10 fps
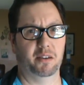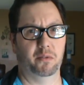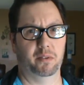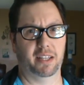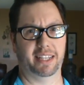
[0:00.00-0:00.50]

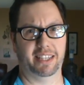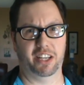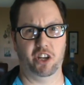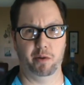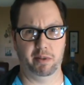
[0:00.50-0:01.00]
with like the
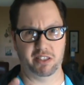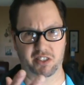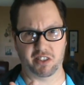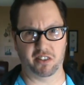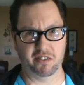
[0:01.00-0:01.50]
human
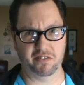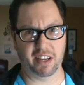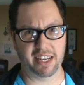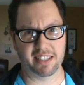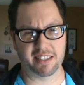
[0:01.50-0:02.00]
skull
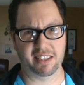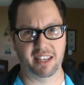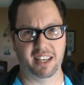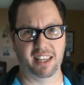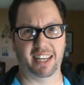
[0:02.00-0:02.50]
face,
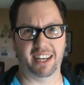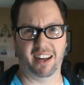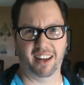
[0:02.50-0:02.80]
like